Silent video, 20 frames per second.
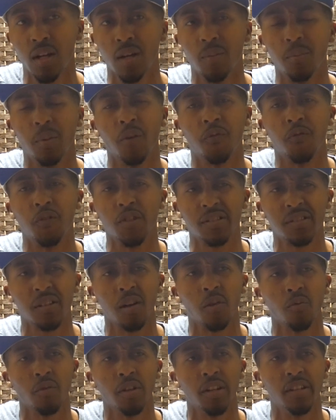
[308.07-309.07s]
But for
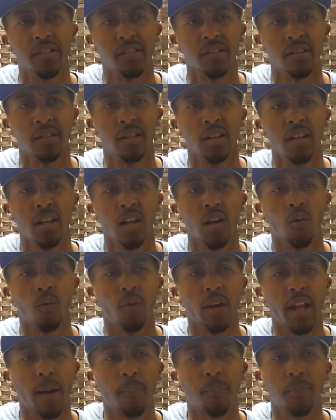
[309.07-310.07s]
some reason,
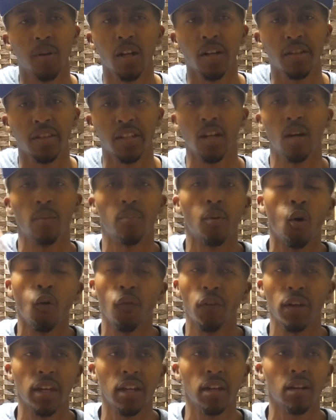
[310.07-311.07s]
when I plugged it up
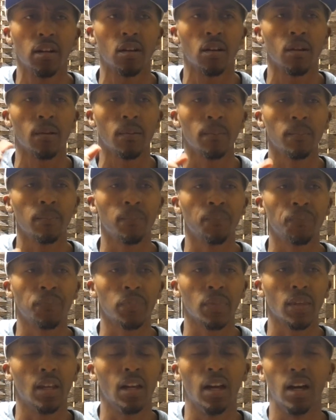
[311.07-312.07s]
over here,
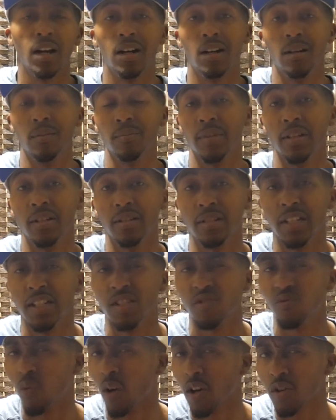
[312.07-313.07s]

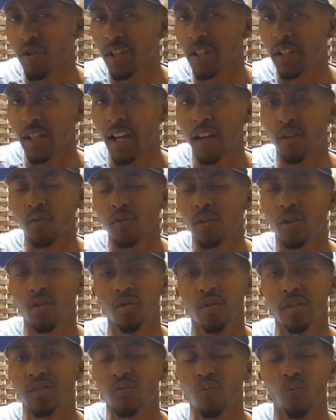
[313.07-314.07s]
it's working. I don't
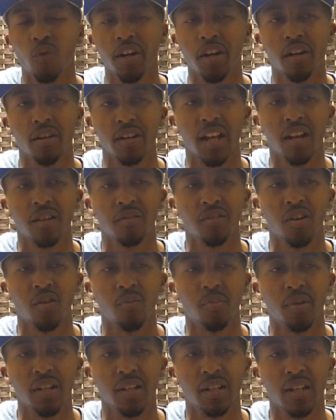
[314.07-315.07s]
know. It's weird. I don't know.
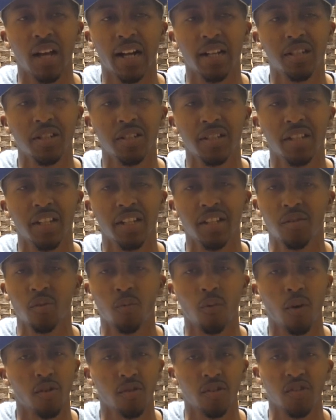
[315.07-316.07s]
But I couldn't get it to
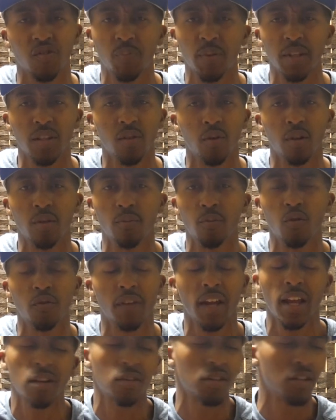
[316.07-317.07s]
work. The speaker wasn't moving.
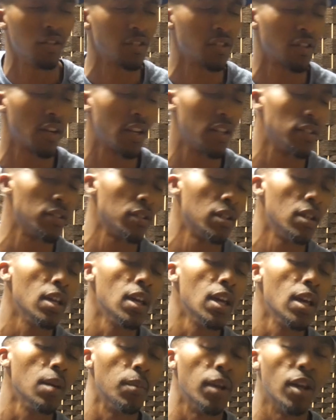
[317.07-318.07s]
I don't know. It's crazy.
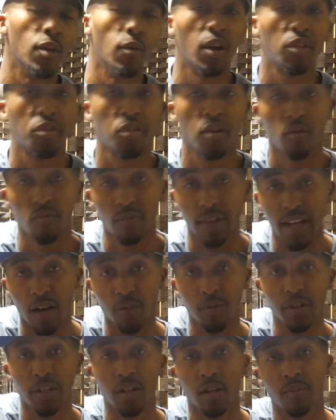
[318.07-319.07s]
But anyway, so now
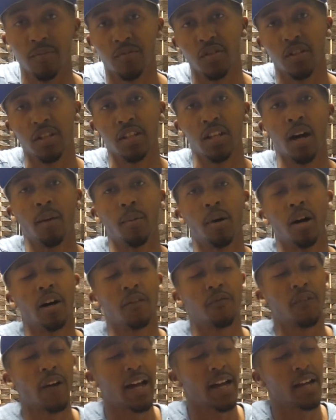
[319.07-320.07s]
we come to the Yamaha
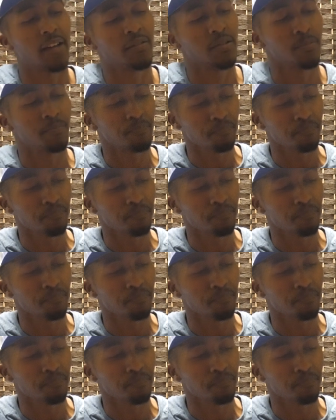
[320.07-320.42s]
Hs5s.